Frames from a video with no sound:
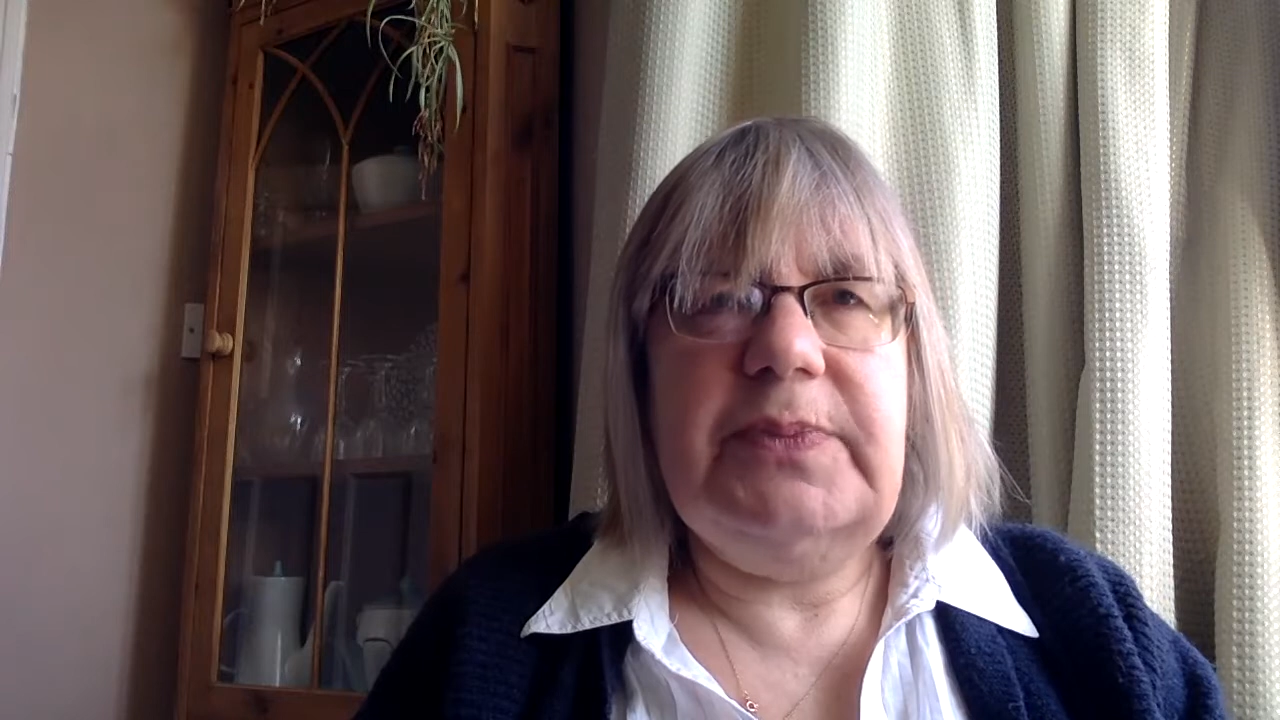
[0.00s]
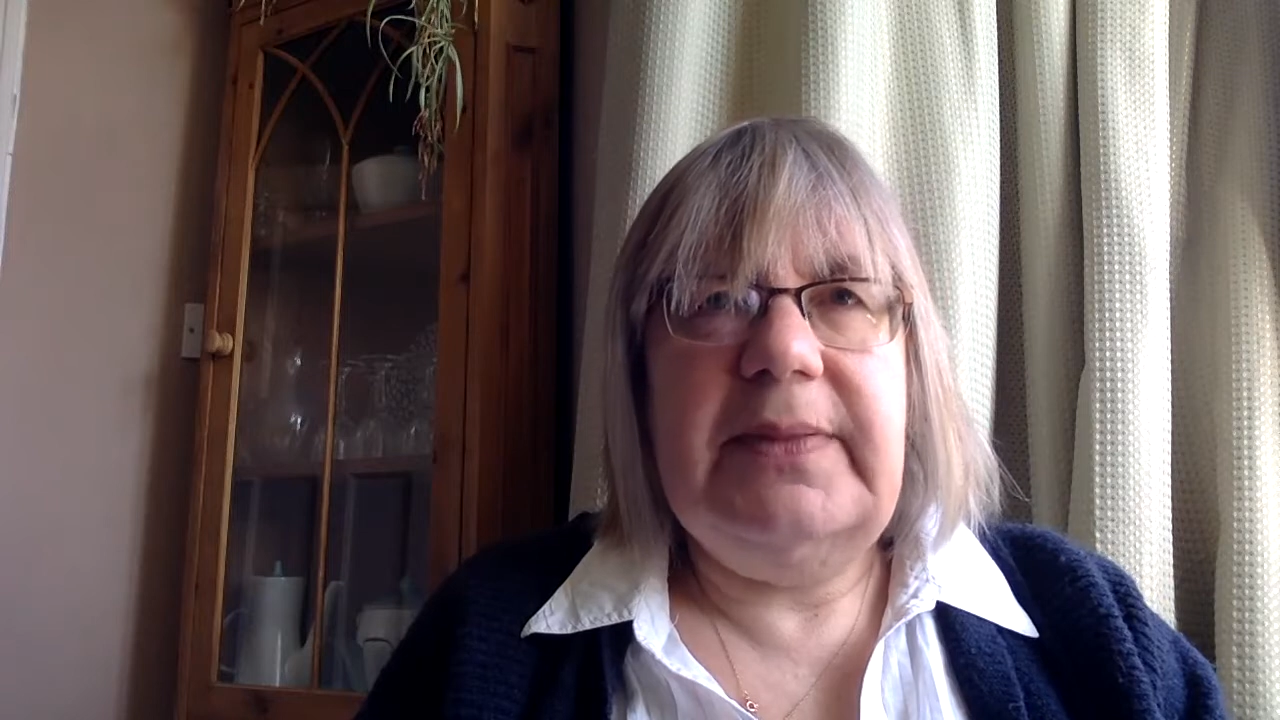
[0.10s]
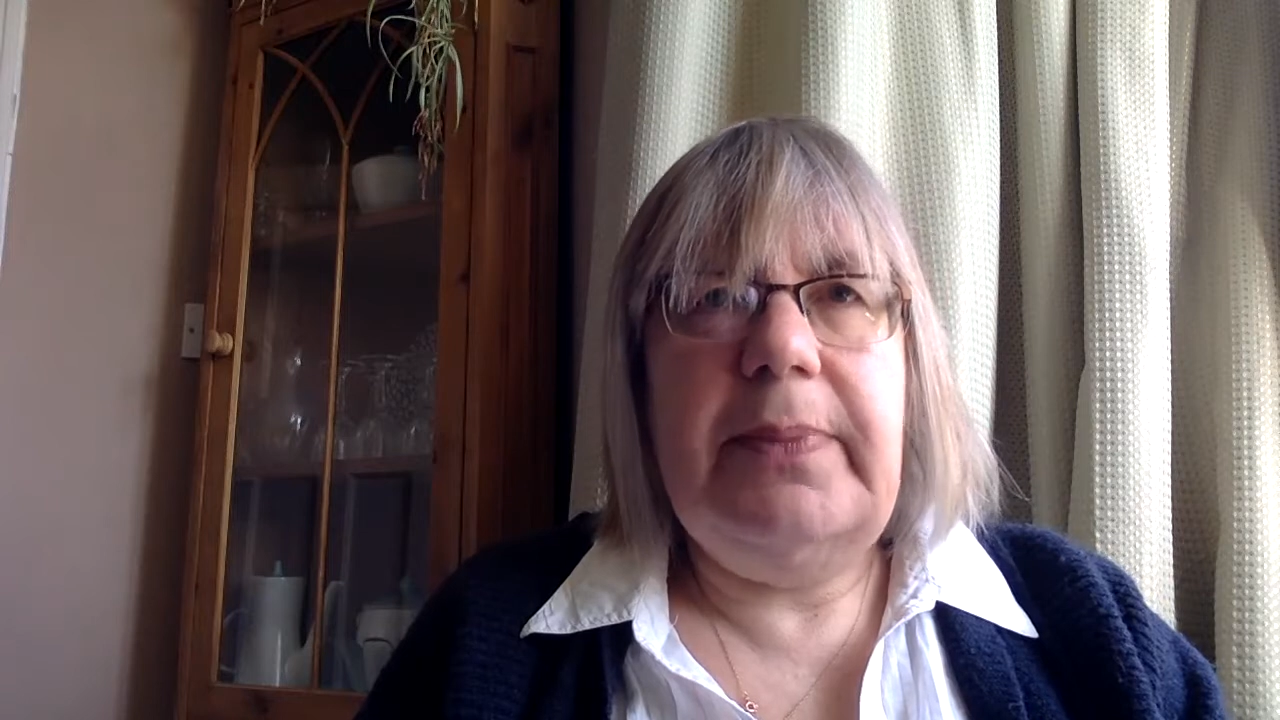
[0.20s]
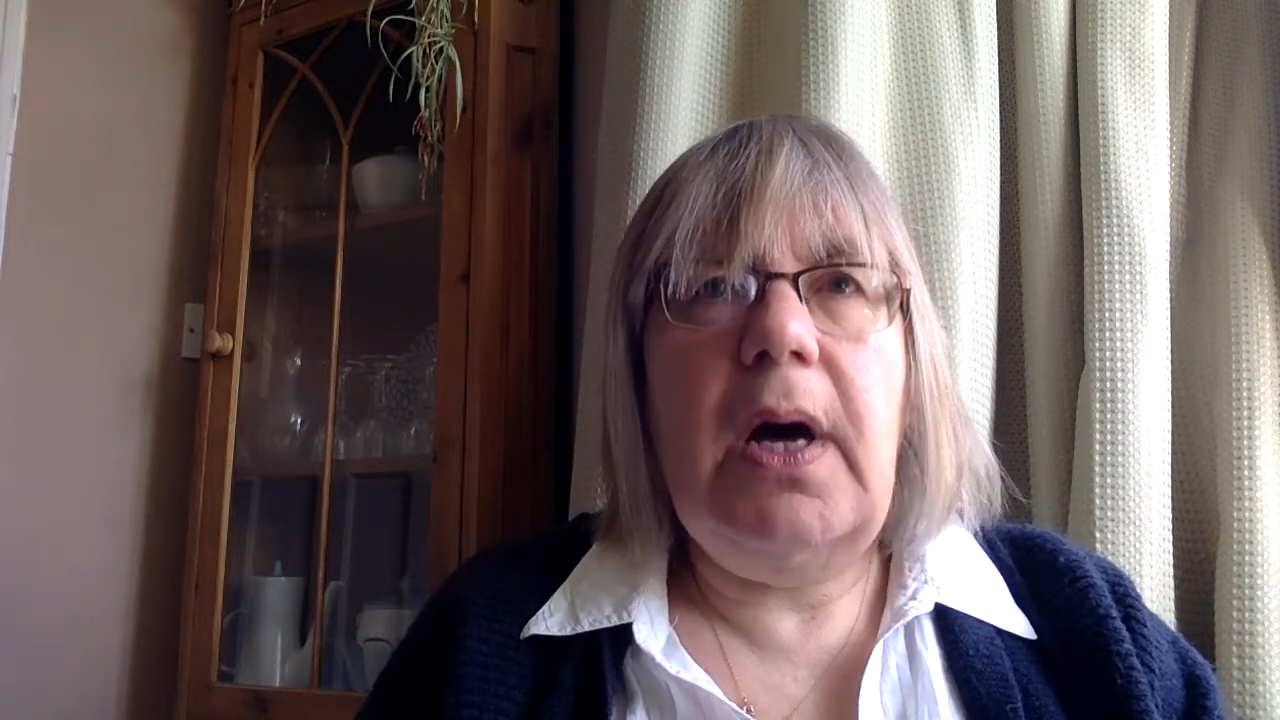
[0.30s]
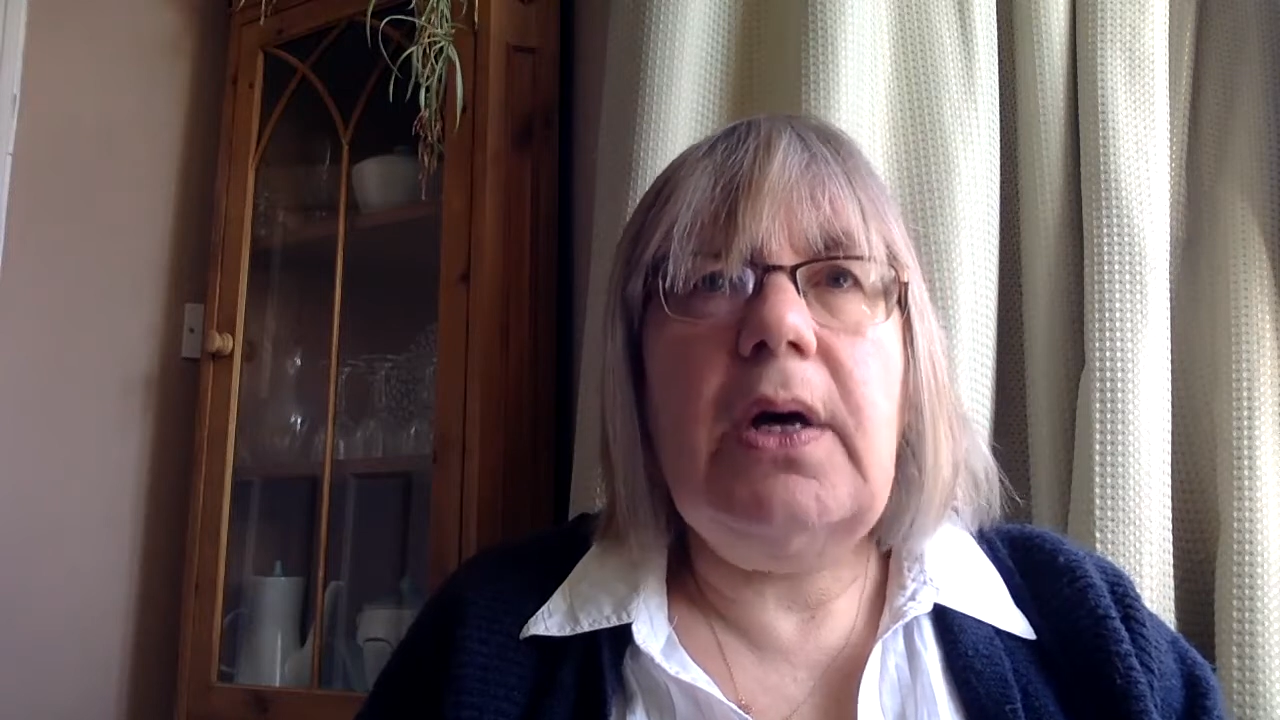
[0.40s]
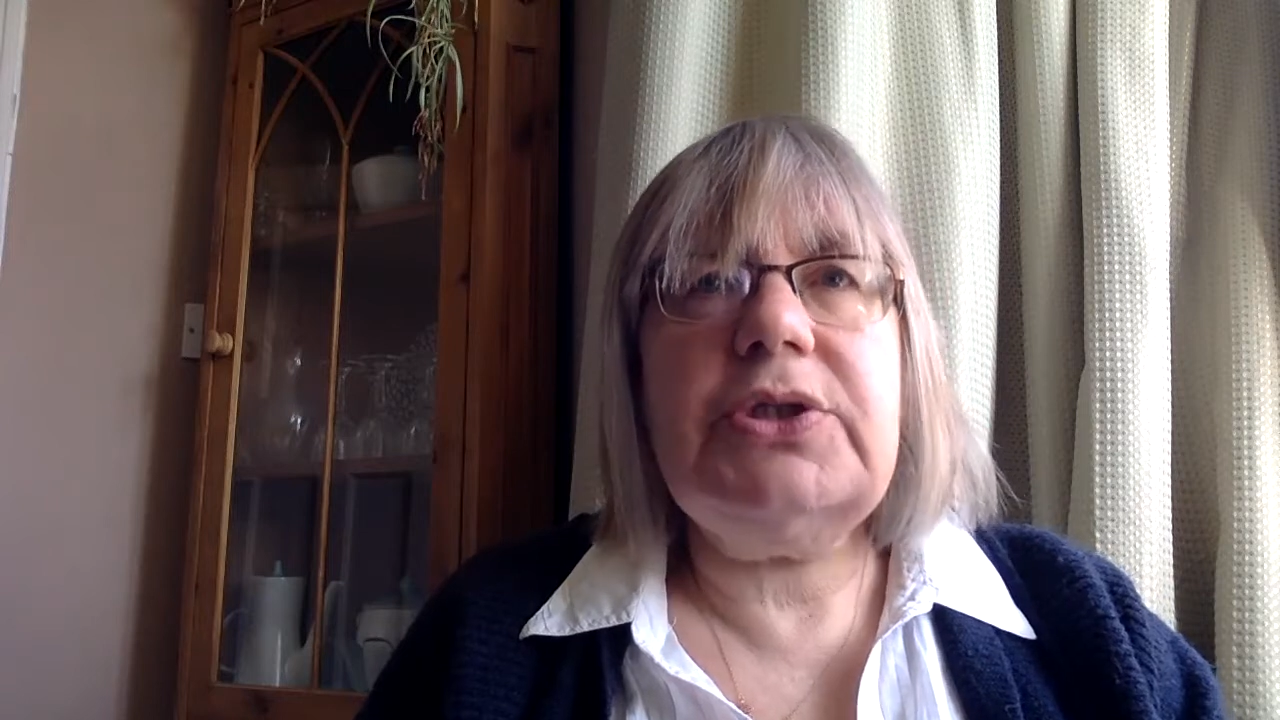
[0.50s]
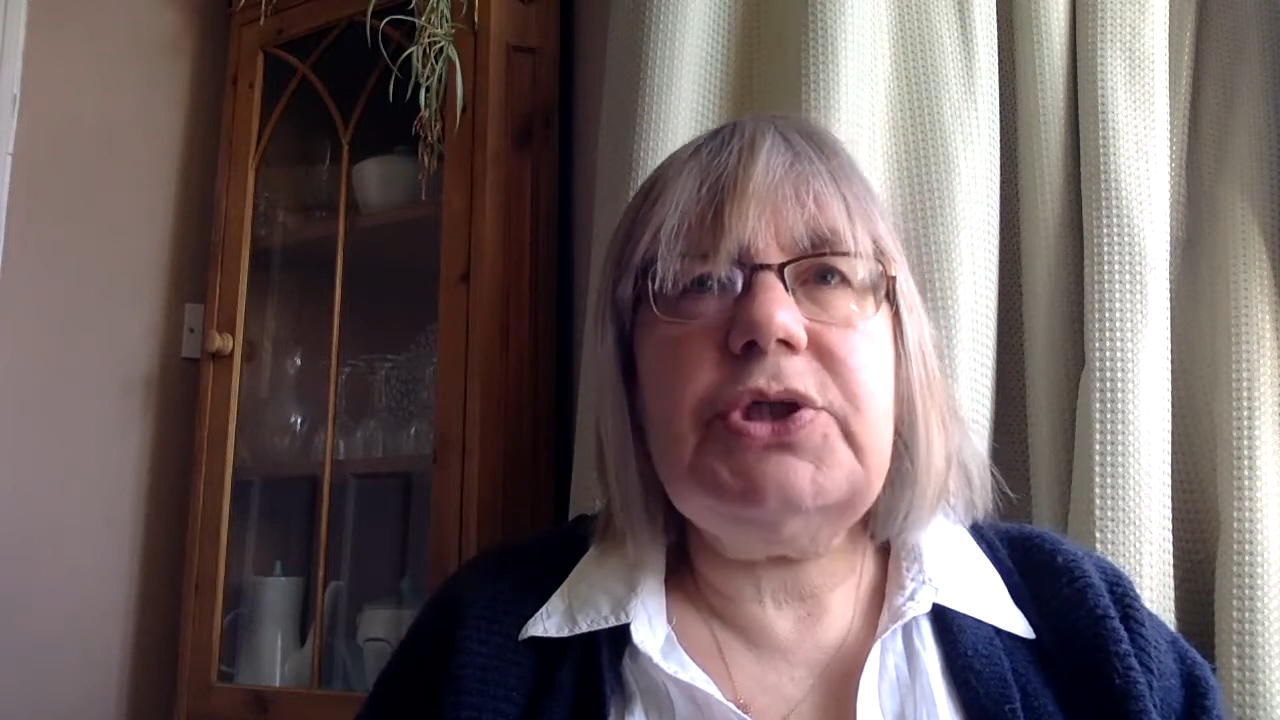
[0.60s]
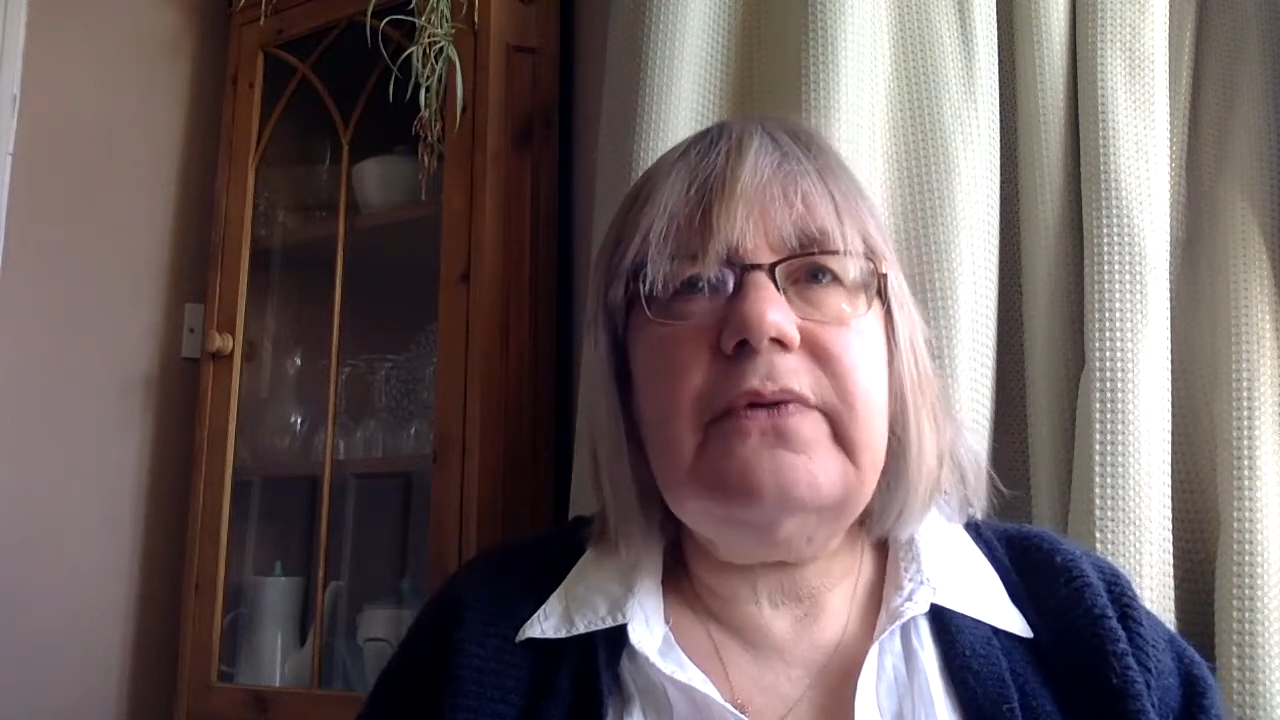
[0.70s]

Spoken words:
be part